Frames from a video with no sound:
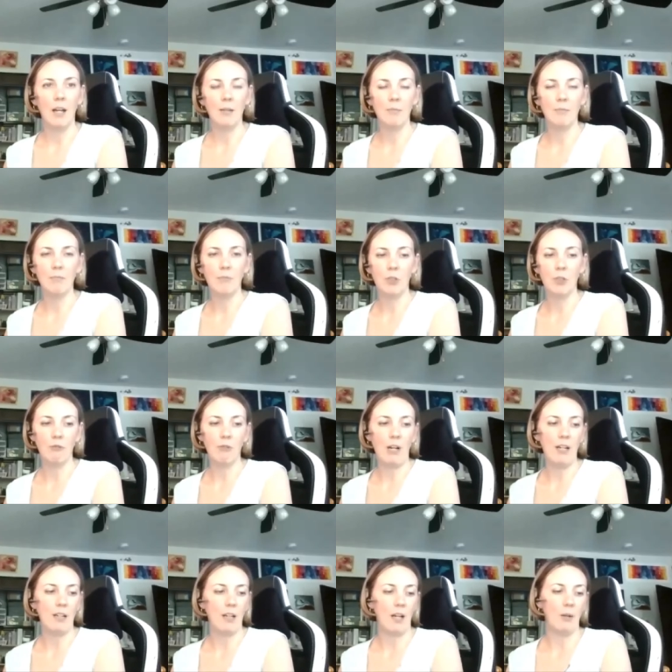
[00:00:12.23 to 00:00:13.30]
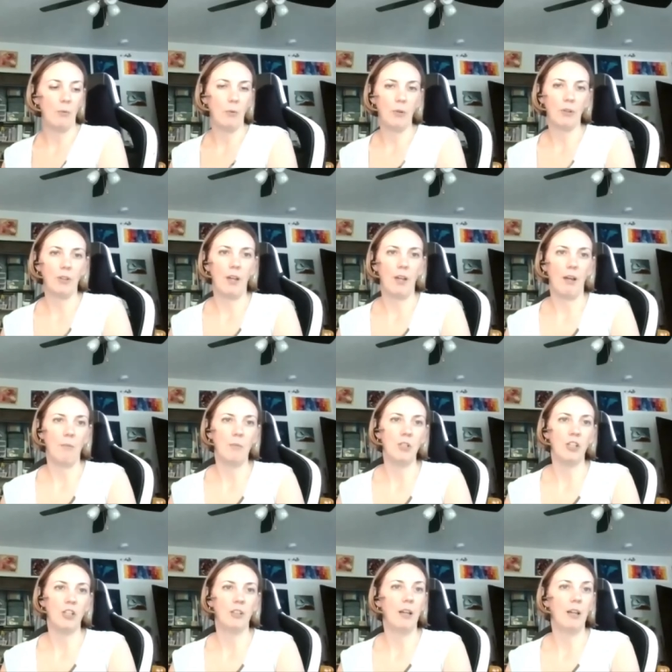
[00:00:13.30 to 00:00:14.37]
I'm Jen Wright. I work at
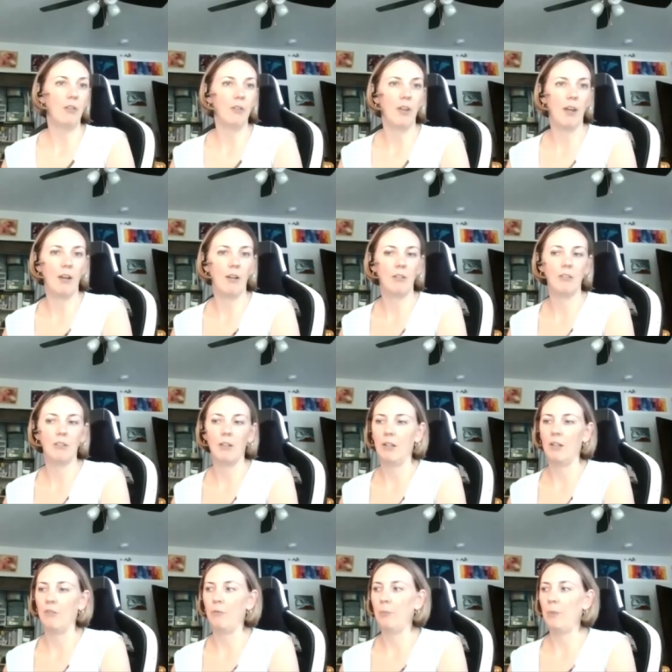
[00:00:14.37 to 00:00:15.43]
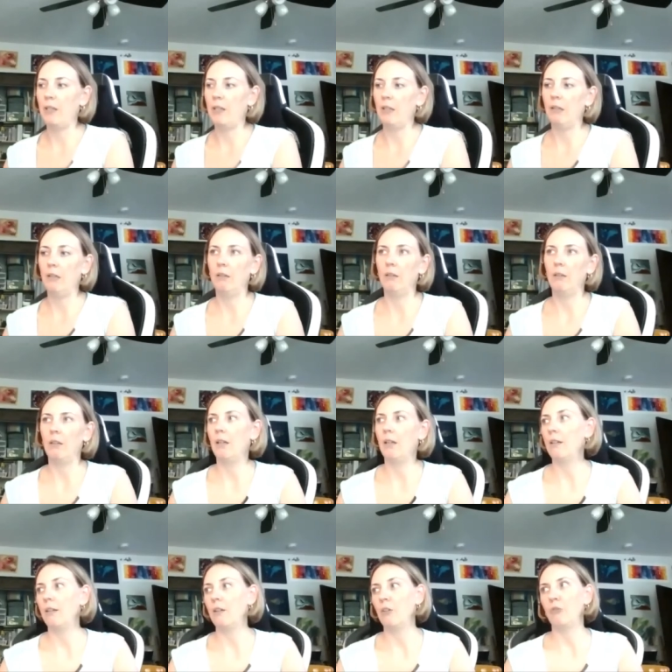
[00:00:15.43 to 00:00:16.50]
Magellan Healthcare. I've been uh,
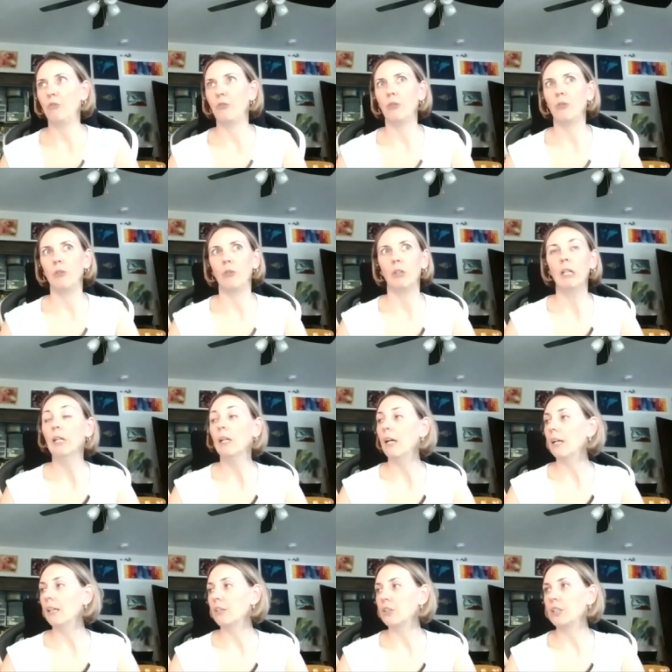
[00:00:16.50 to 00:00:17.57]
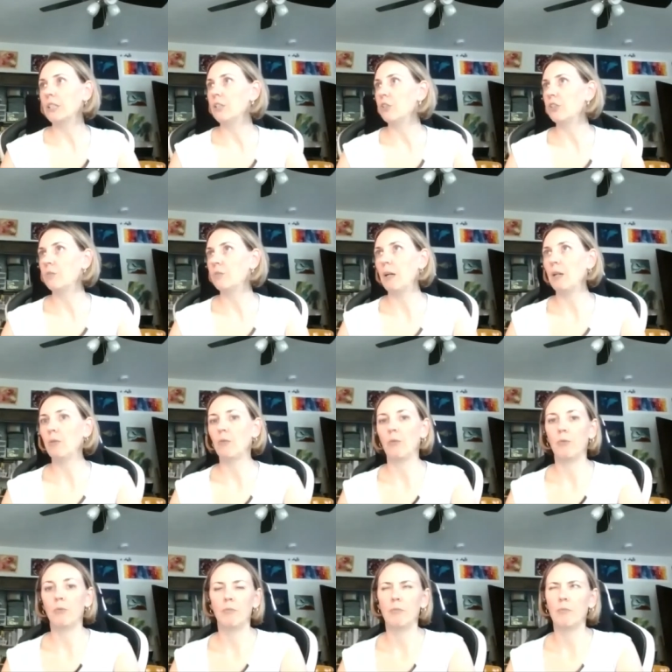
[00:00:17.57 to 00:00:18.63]
there for actually just about
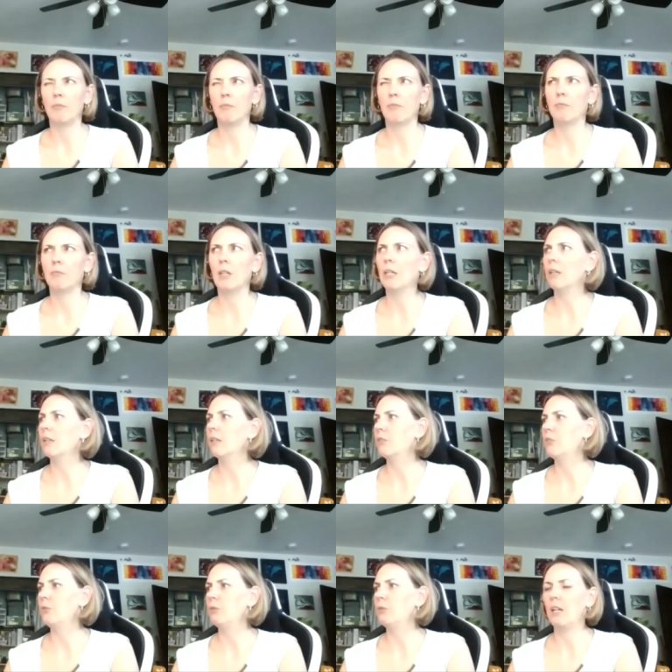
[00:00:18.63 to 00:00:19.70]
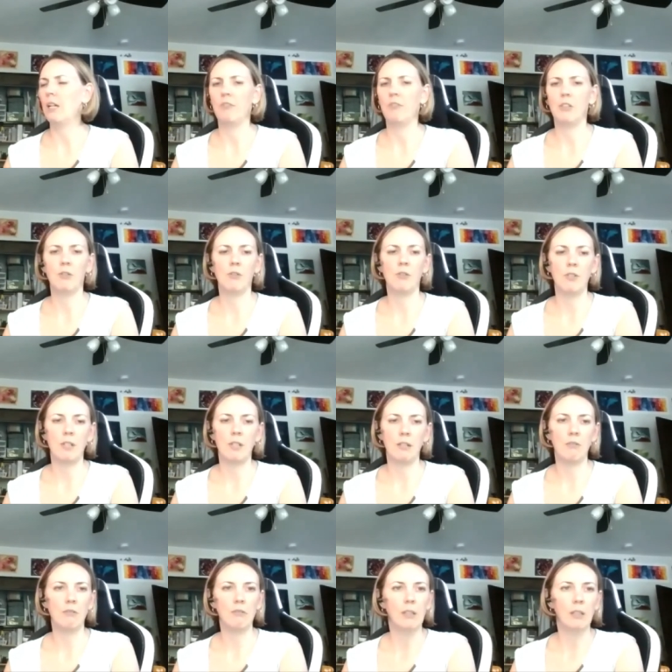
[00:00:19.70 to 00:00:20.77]
uh, two and a half years now.